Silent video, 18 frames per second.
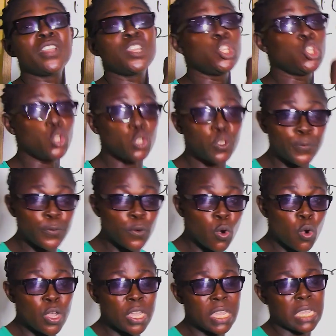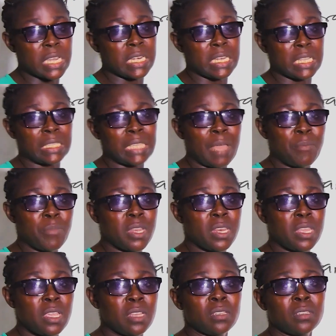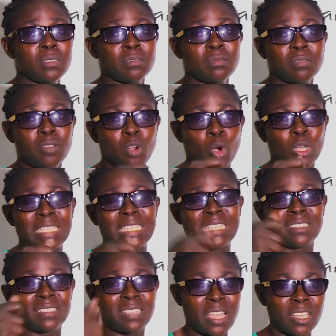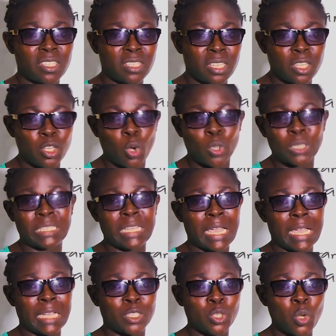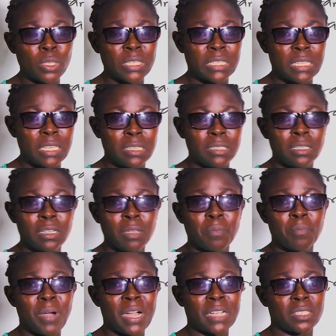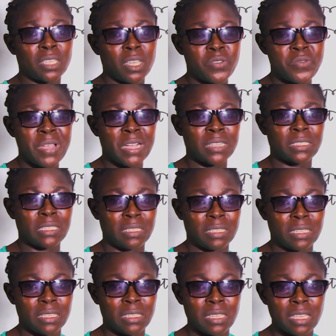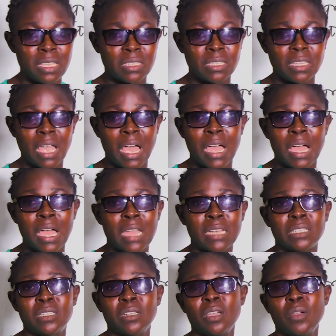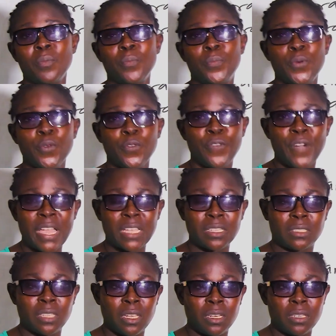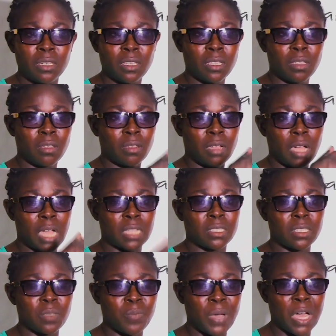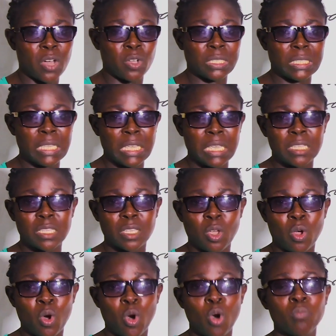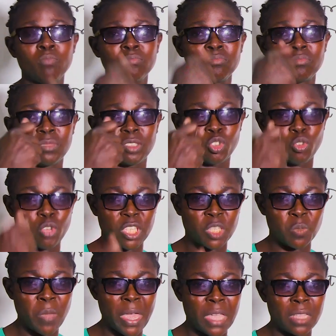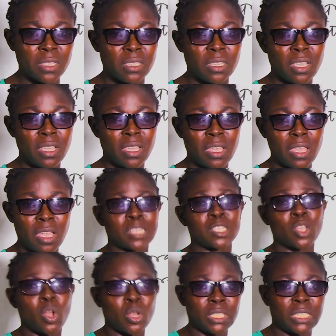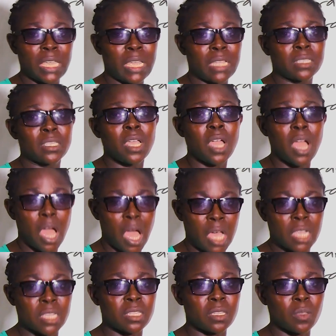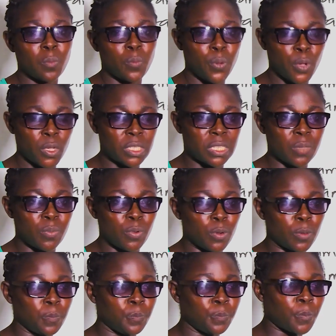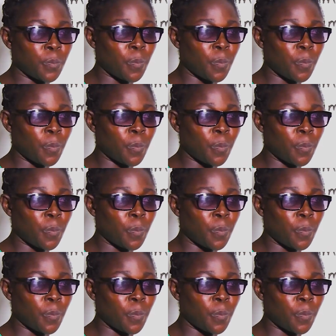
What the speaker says: very useful in determining or detecting or diagnosing bacterial diseases and providing antibiotics or treatment as urgent as possible,